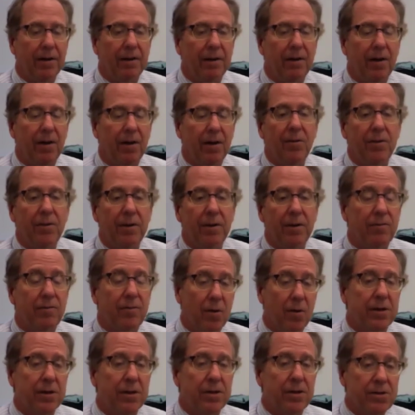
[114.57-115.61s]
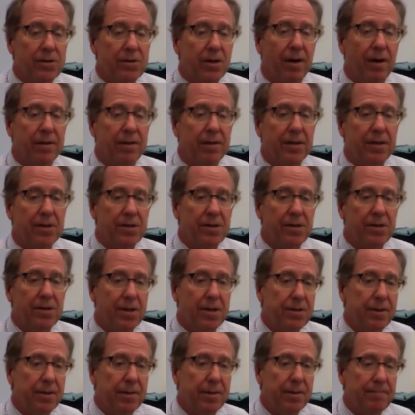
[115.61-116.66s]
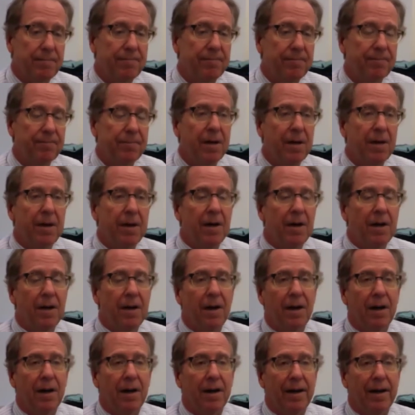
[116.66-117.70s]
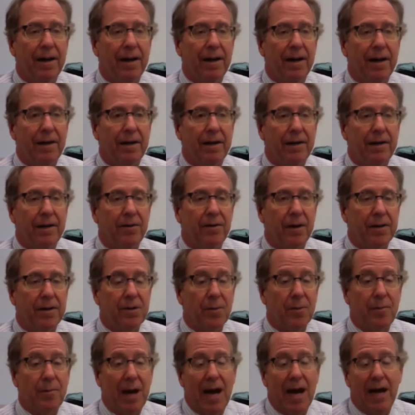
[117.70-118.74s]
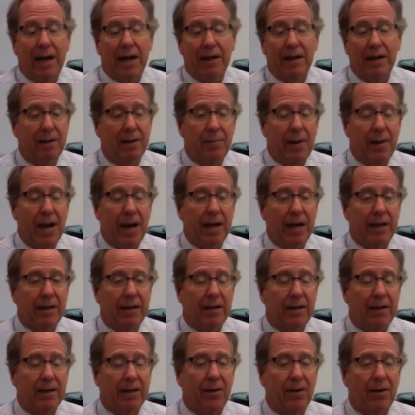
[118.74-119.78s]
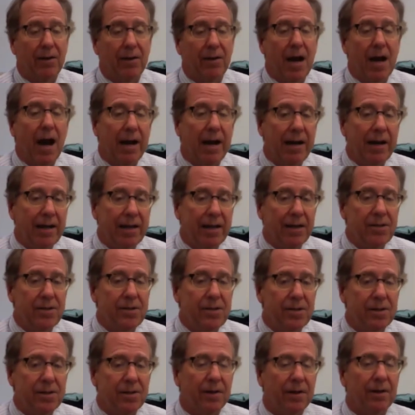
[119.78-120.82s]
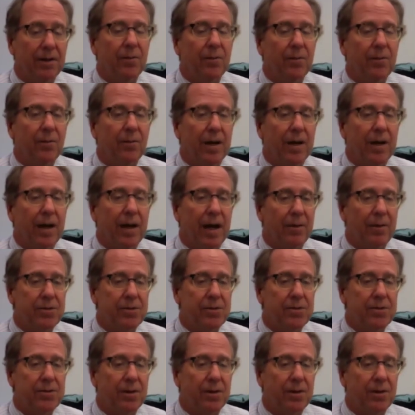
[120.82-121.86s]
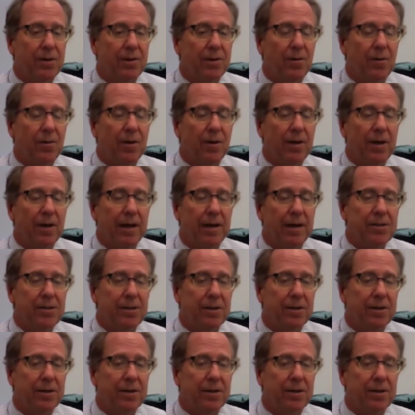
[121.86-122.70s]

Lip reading: honed our focus on this system. So back in the early 90s, when I was working as